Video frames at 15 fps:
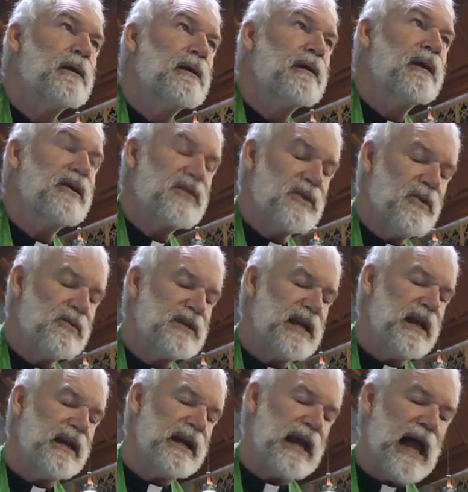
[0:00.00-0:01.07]
There's no
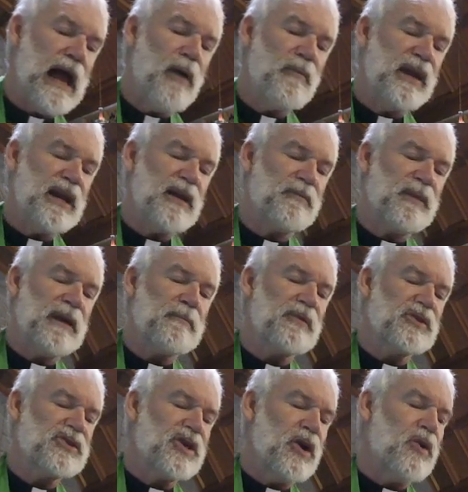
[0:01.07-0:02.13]
telling how many
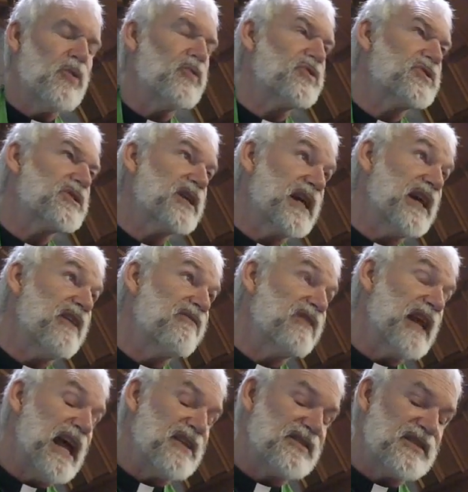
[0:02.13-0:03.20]
people chose to give
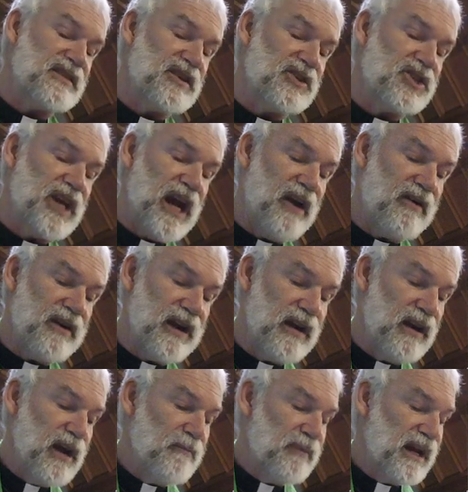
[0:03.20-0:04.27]
less to charity
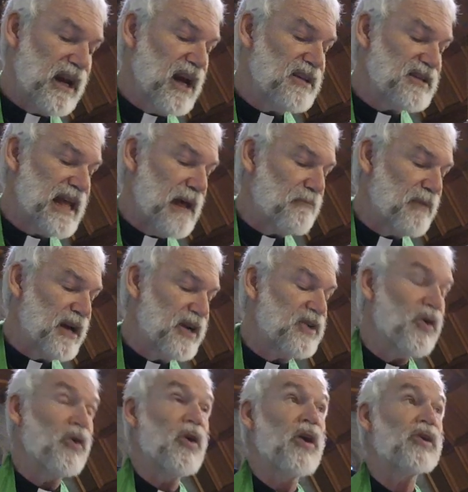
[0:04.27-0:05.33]
because that money
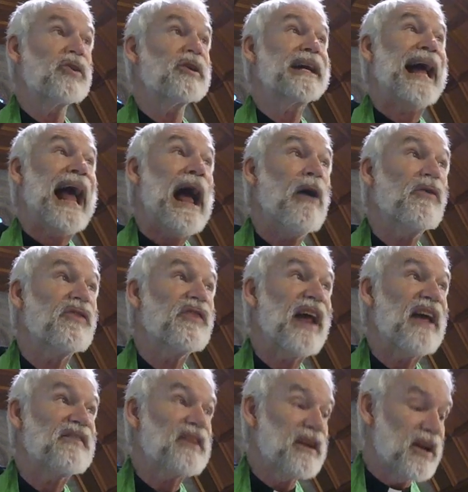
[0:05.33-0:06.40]
no longer counts
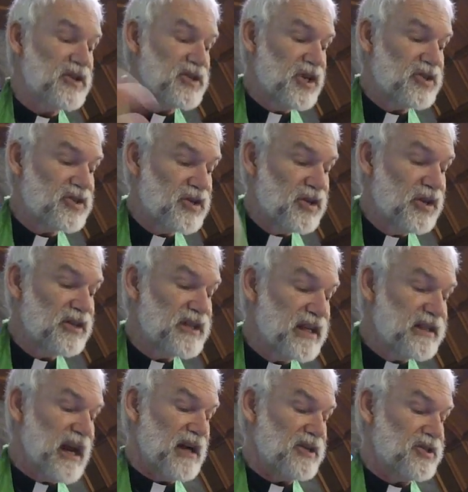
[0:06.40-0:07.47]
as an additional
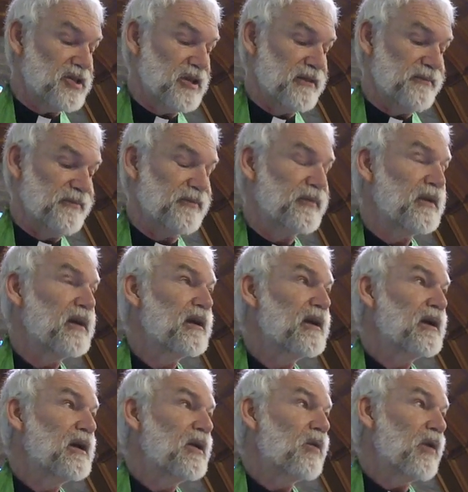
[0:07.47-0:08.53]
deduction.
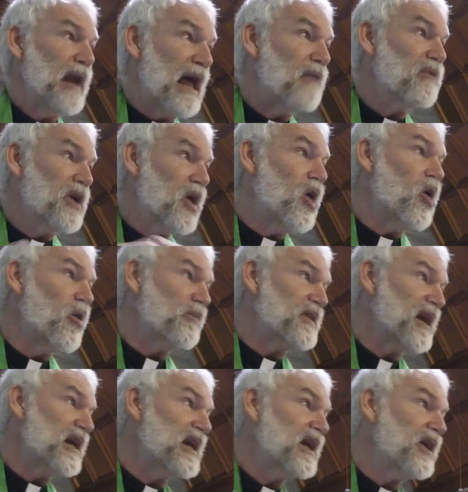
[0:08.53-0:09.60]
Well, I would hope
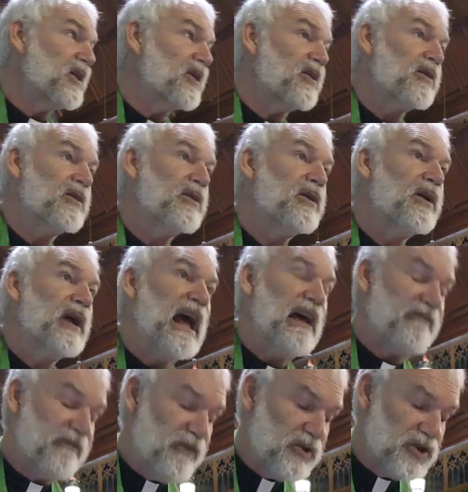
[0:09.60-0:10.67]
that here
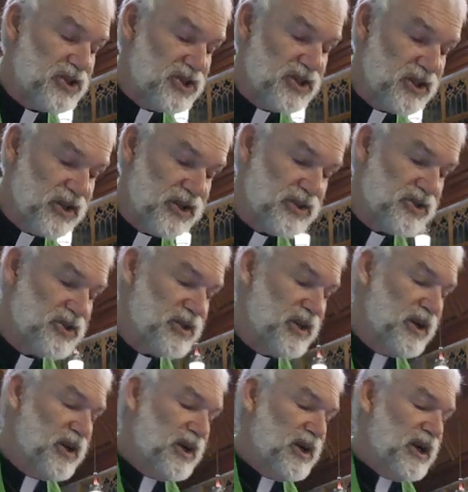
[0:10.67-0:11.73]
at First Church,
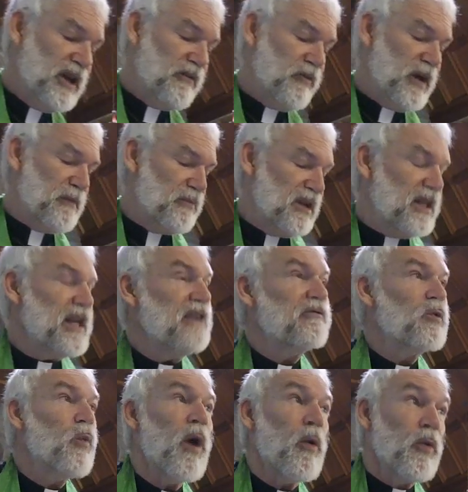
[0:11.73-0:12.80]
if we believe
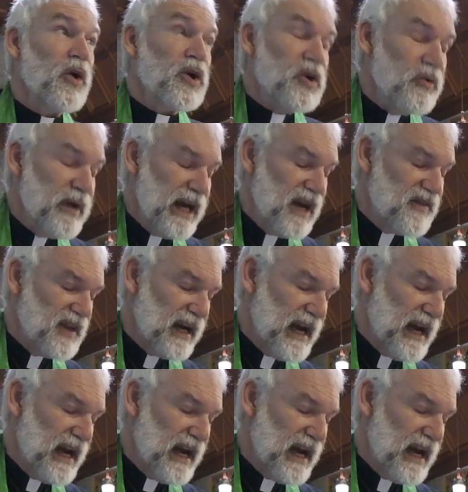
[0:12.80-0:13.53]
in what we're doing as a